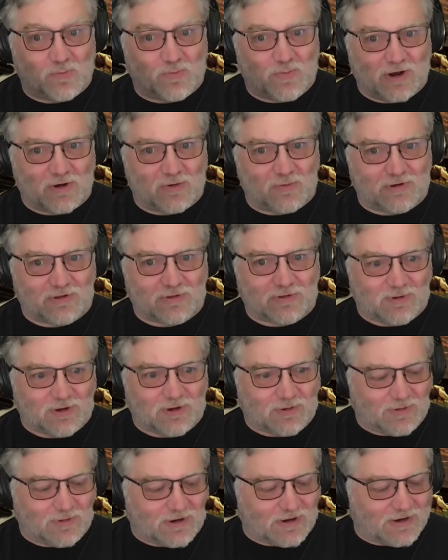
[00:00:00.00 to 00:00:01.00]
Bear with me
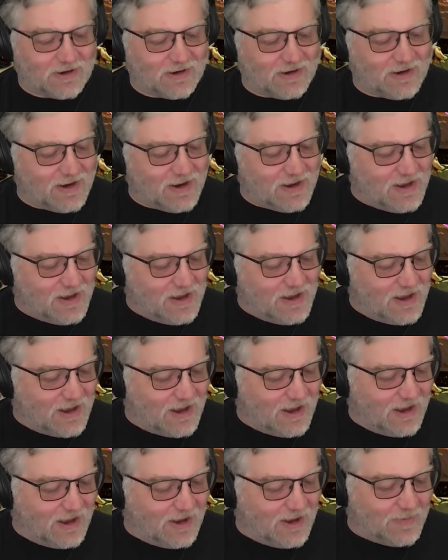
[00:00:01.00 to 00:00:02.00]
a minute.
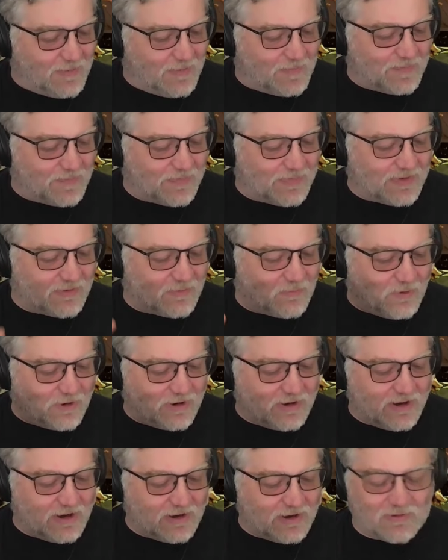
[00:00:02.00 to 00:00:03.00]
Um,
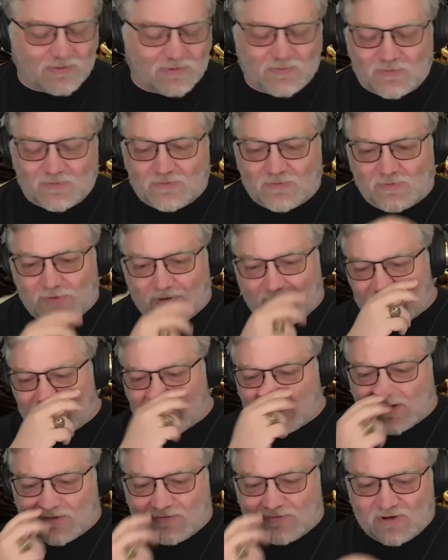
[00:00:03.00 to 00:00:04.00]
one of the other
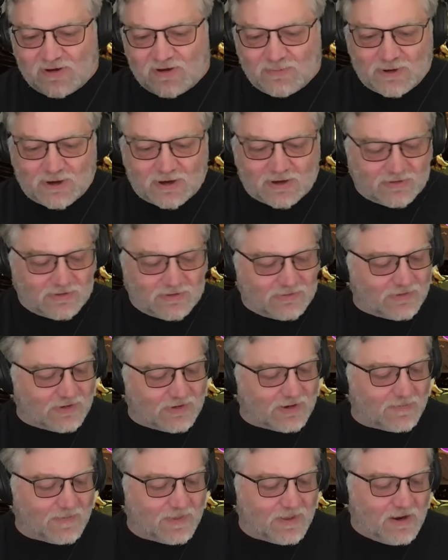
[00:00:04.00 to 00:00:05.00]
reviewers I've seen pick on this
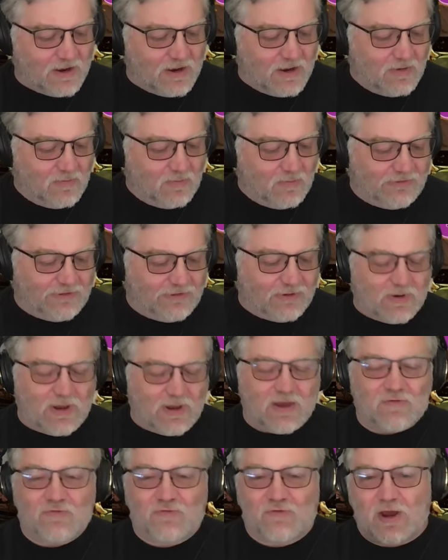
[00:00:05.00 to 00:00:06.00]
thing. Well, we
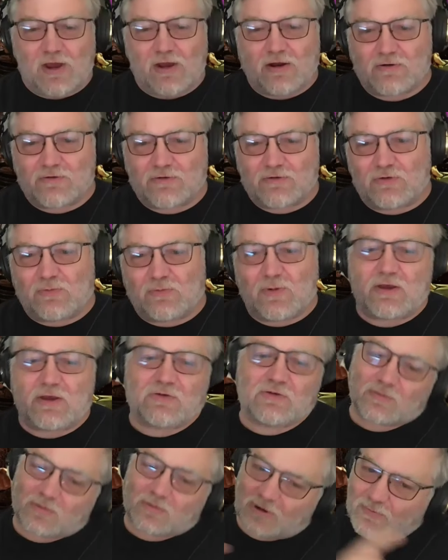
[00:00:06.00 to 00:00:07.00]
had fires in
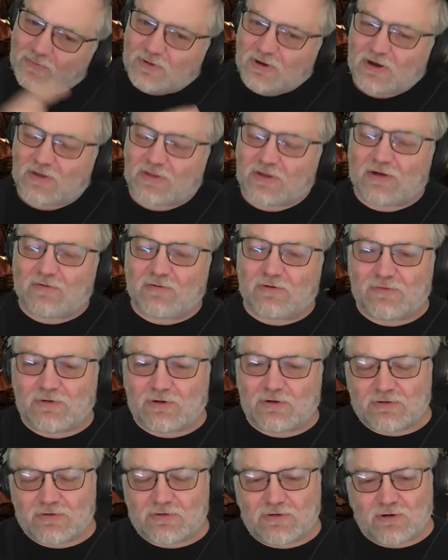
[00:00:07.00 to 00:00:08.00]
space. I'm going to pick on that
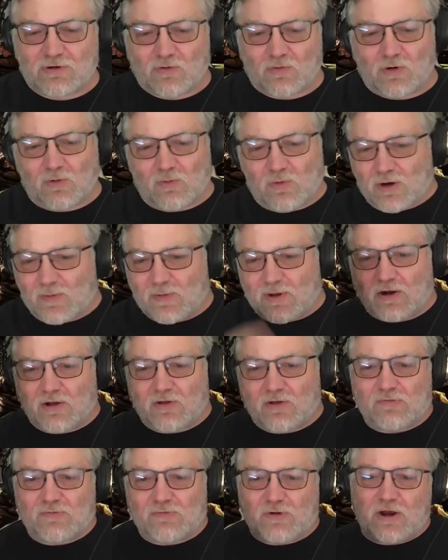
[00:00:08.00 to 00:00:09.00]
reviewer too. Well, what about
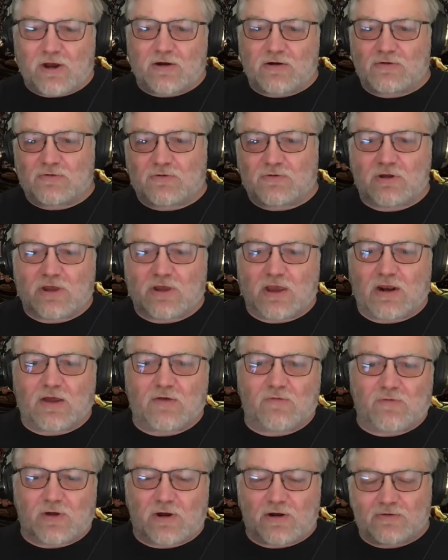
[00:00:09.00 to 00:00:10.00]
all the fires? You can't
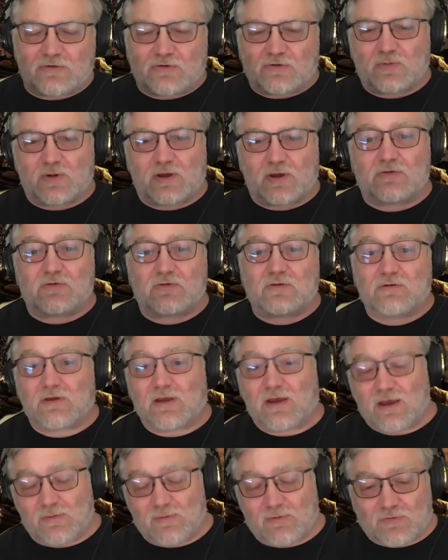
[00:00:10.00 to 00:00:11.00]
have fires in space.
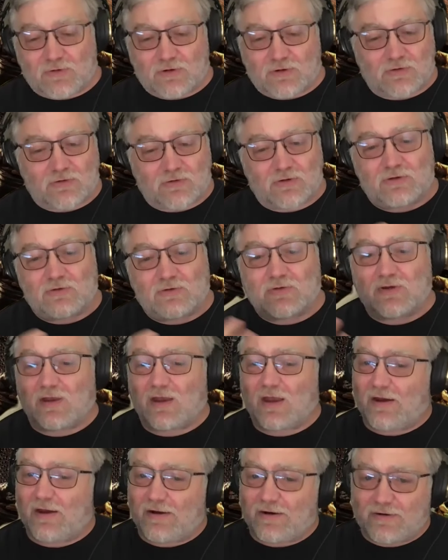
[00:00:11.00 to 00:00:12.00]
I am a physicist.
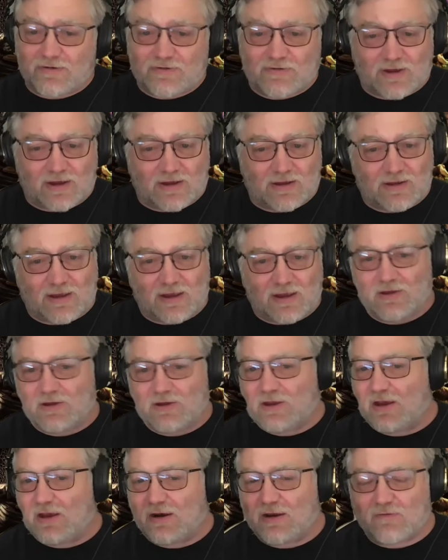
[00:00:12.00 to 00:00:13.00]
I understand that
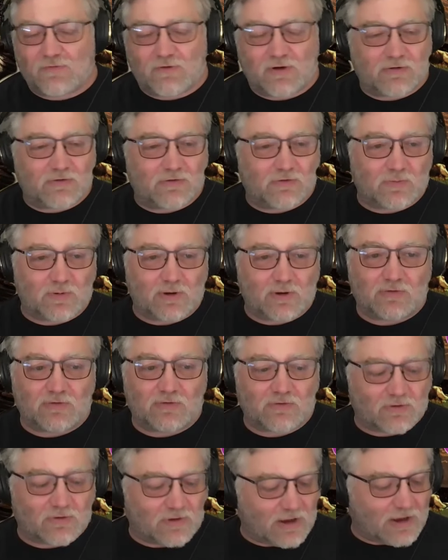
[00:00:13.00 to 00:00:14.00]
you can't have fires in space.
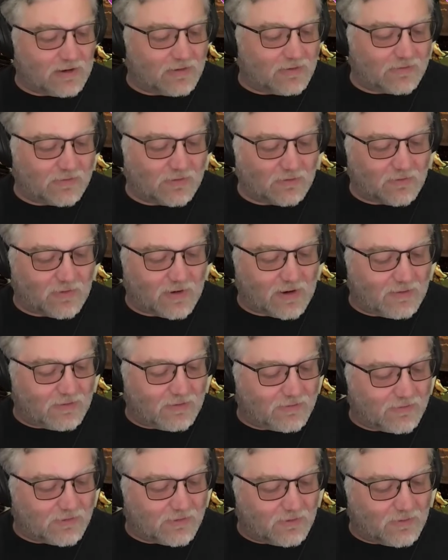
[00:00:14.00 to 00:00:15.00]
There's no gas. There's no gra-
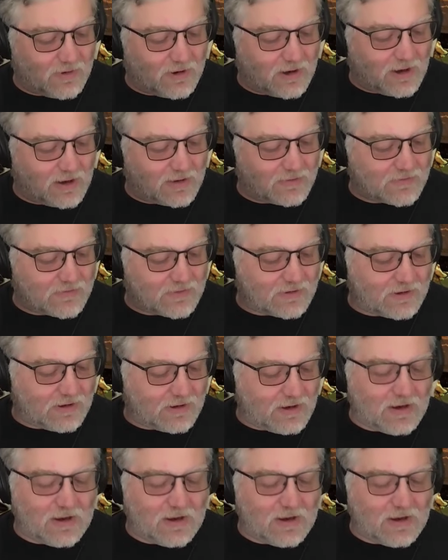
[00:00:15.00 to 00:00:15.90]
There's no uh, oxygen.